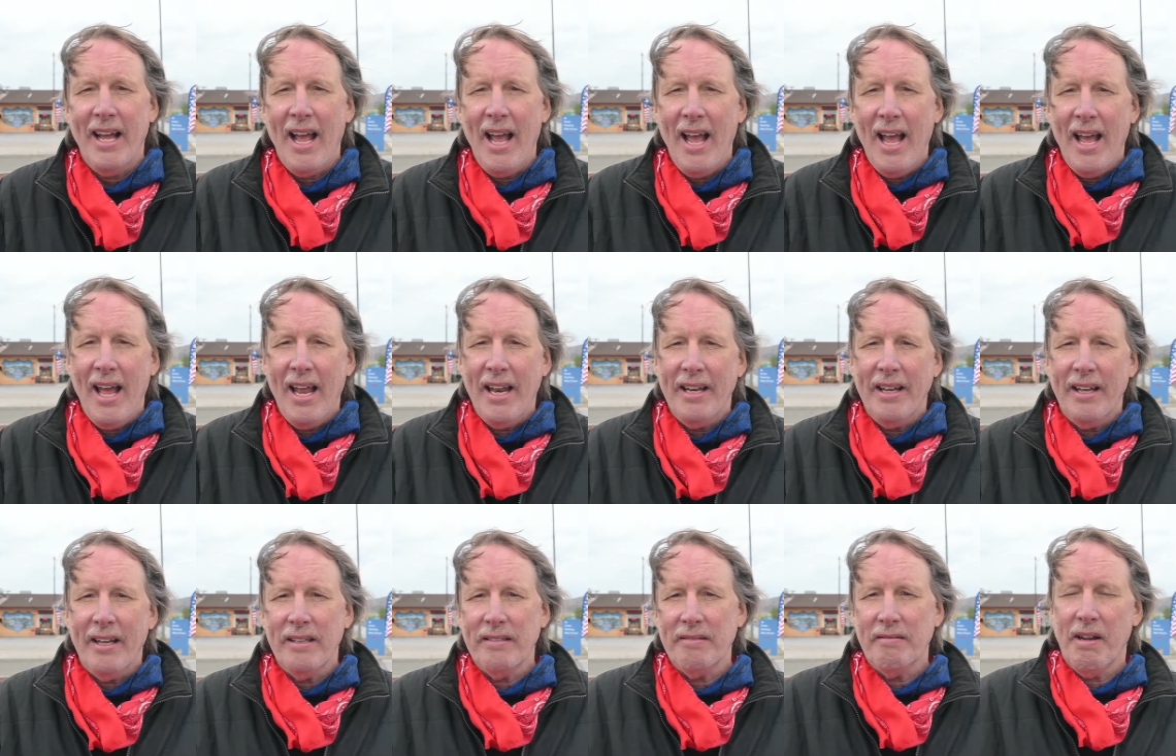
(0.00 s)
and
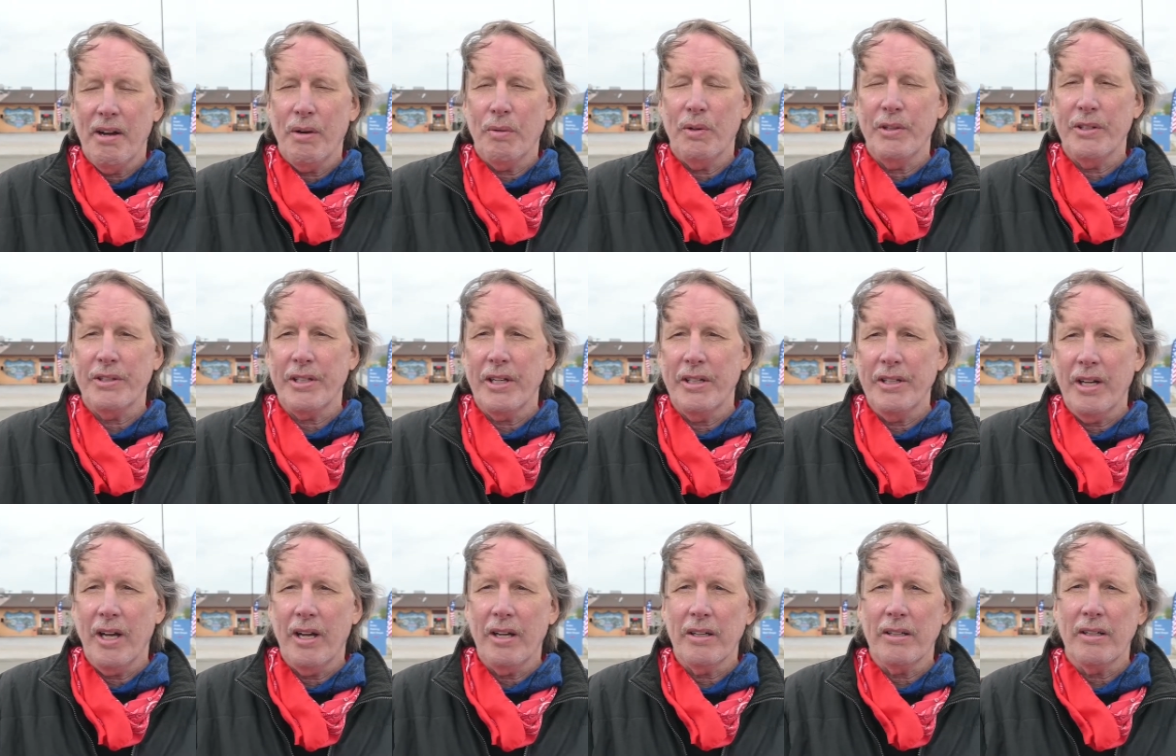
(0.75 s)
there was a
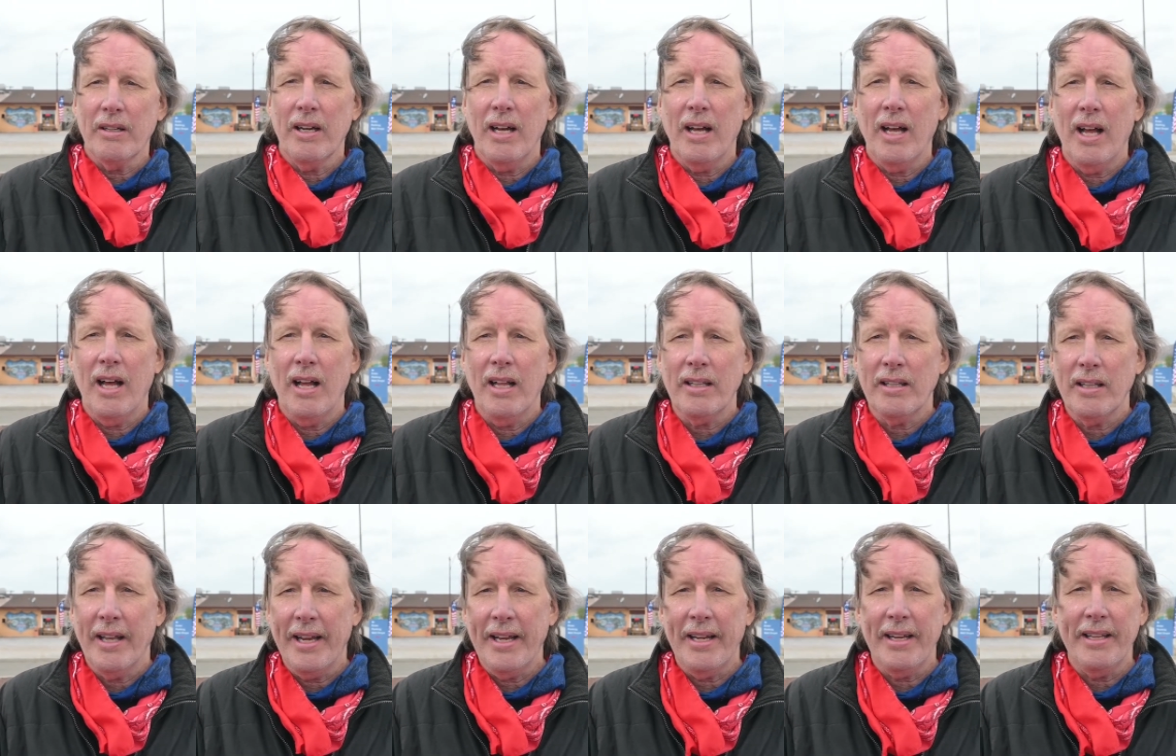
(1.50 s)
young
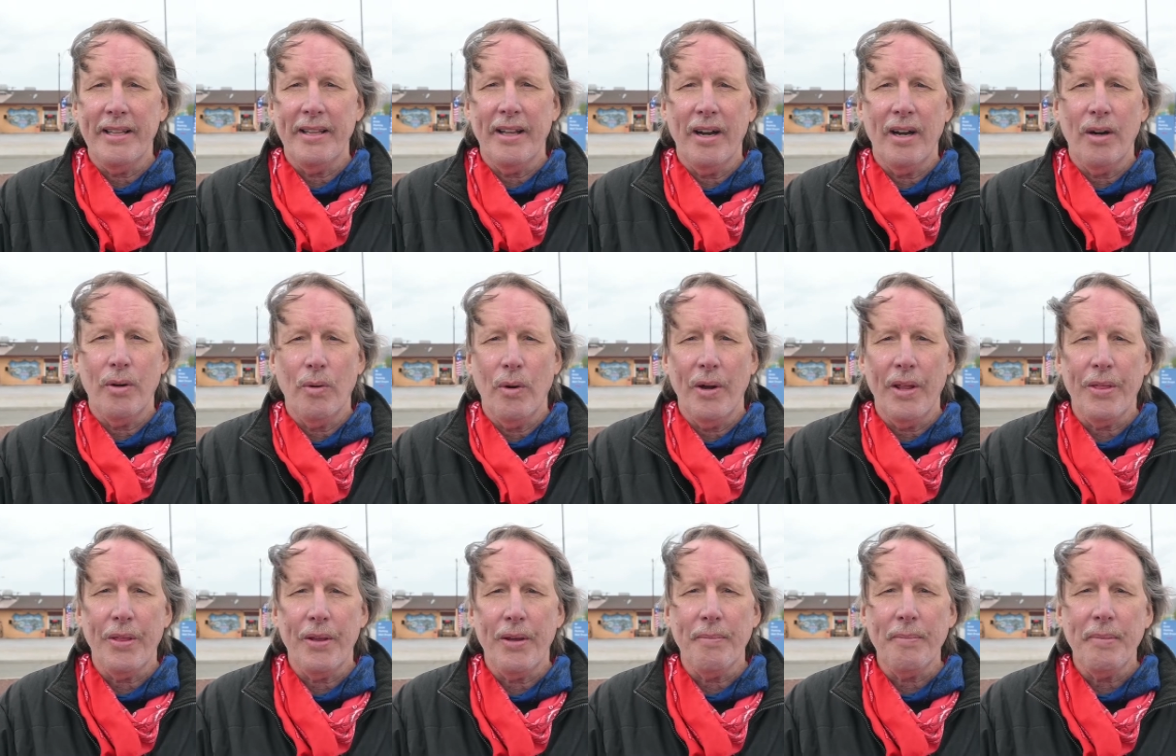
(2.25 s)
uh, lady there
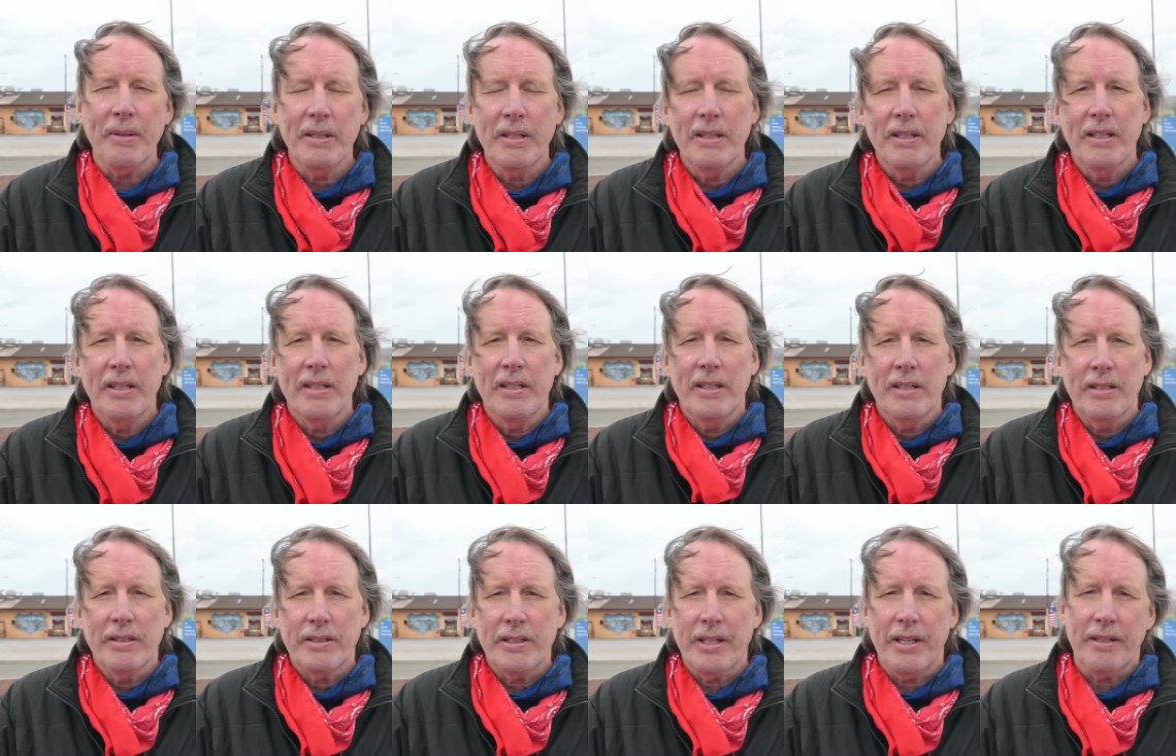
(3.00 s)
with
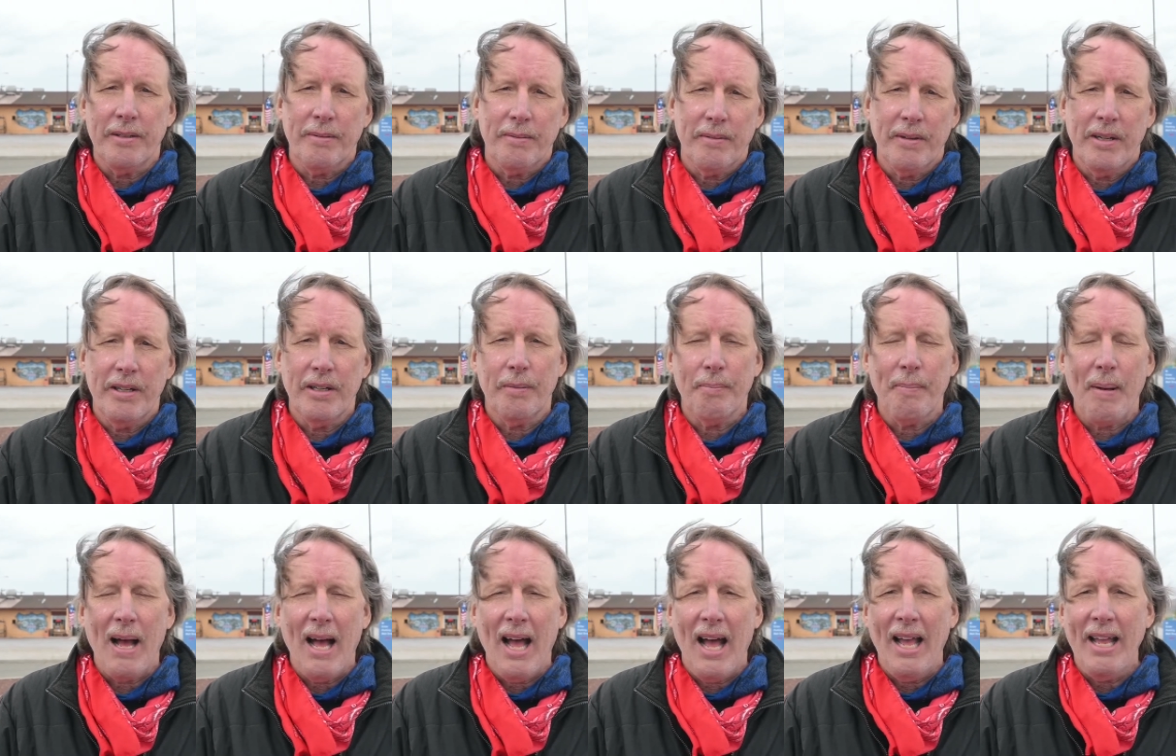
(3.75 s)
him sitting
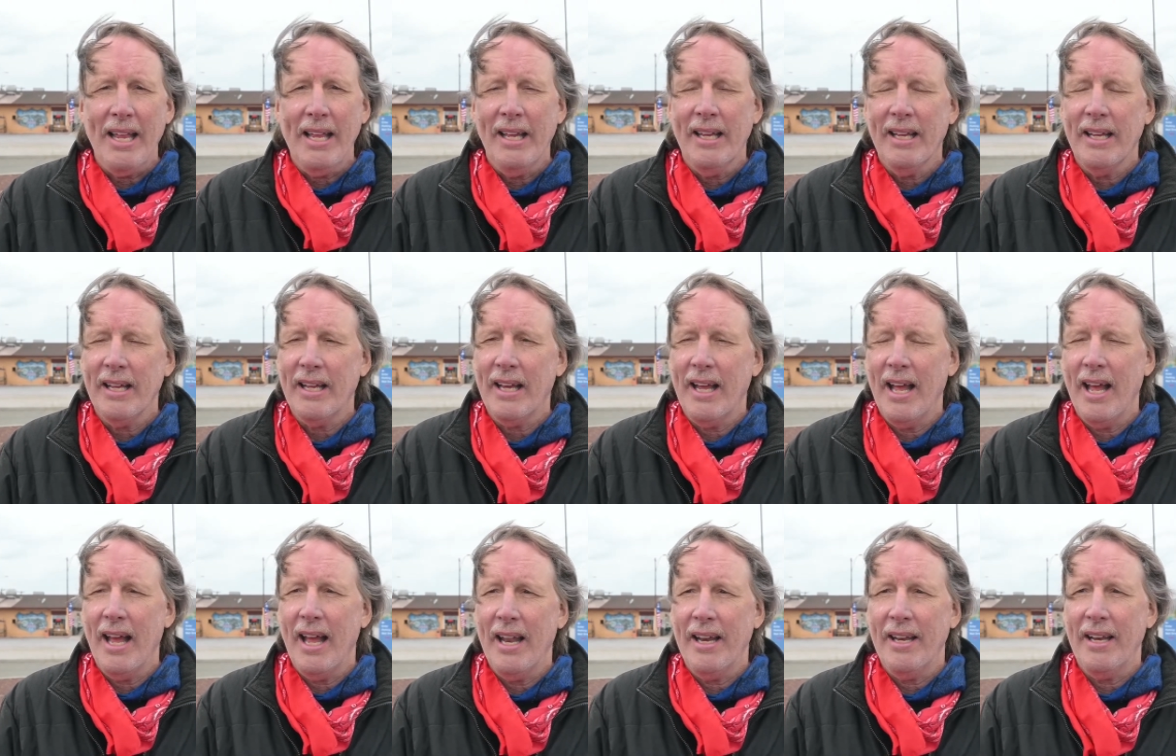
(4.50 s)
nearby,
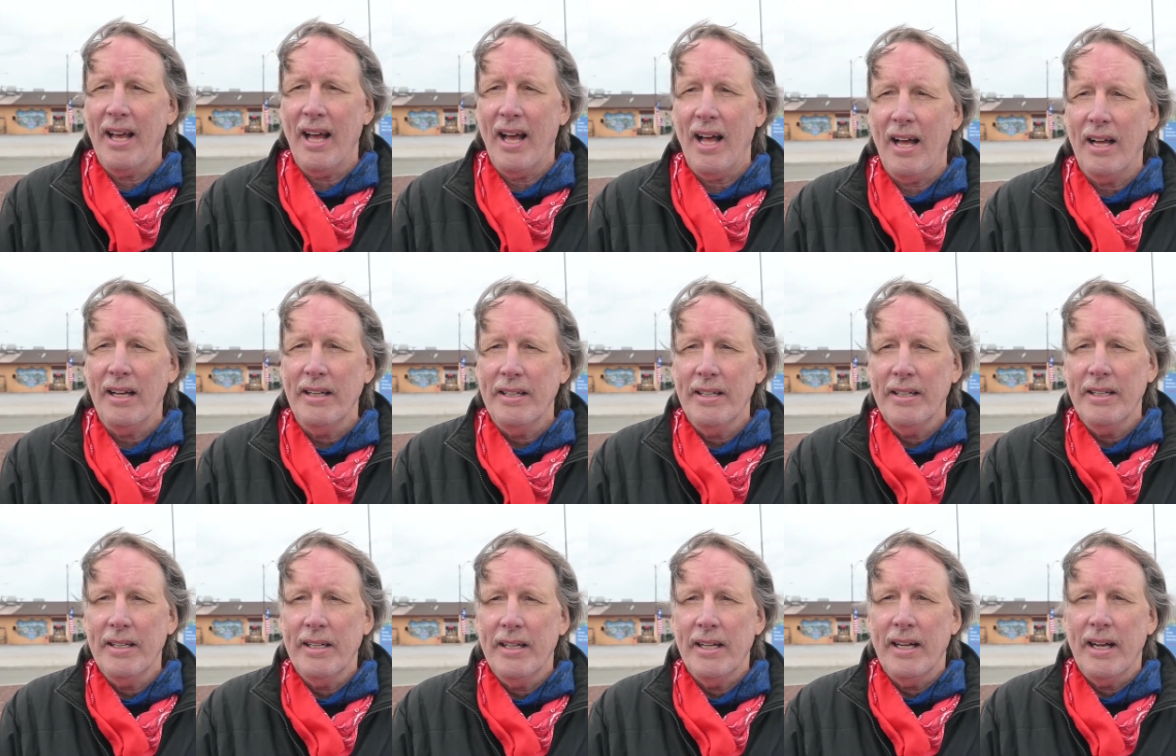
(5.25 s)
and
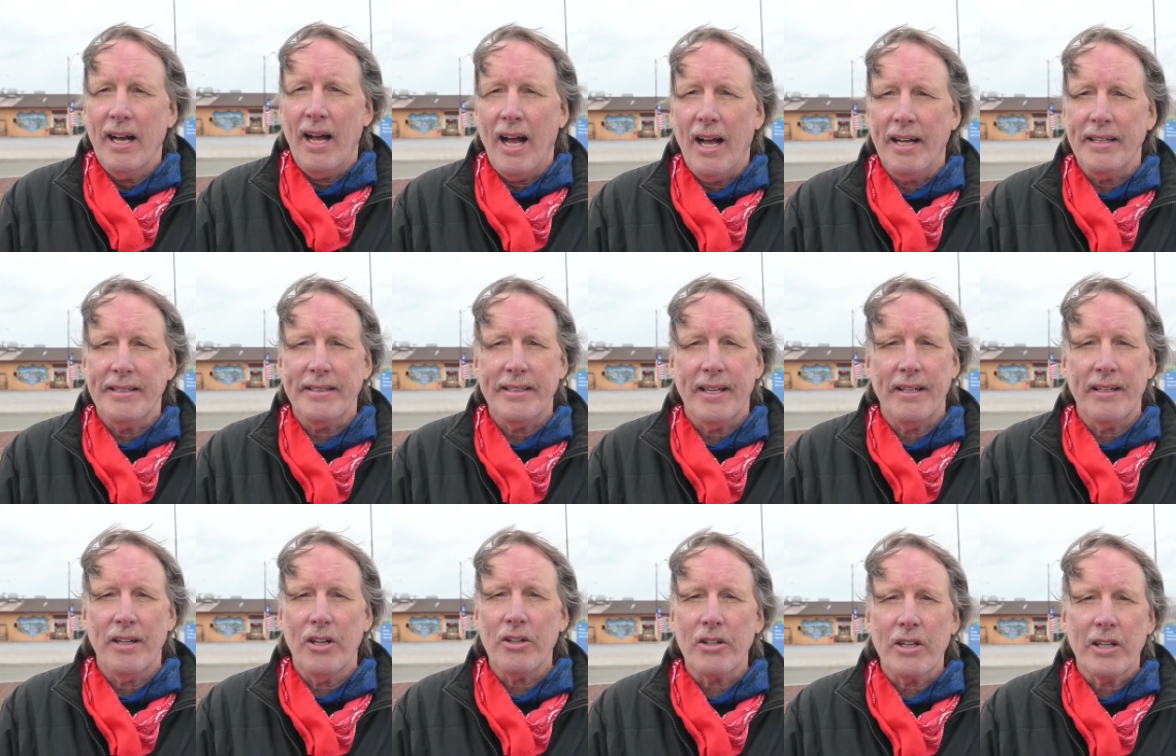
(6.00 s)
uh, I
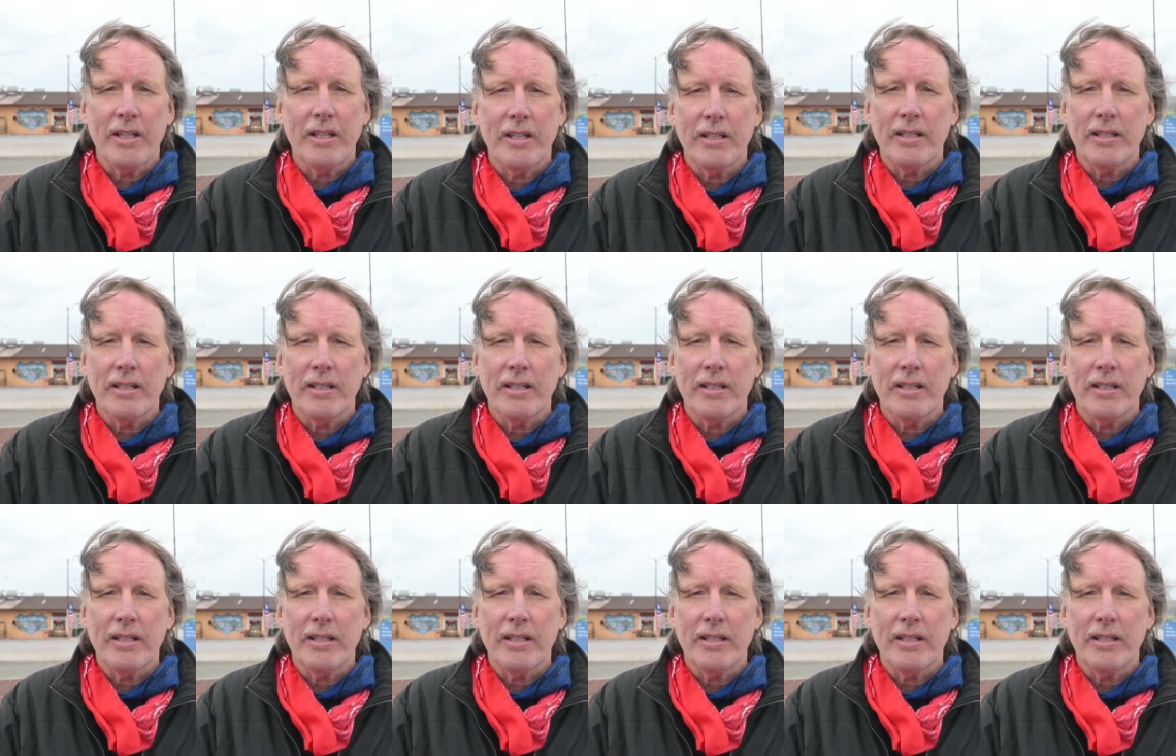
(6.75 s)
said, look,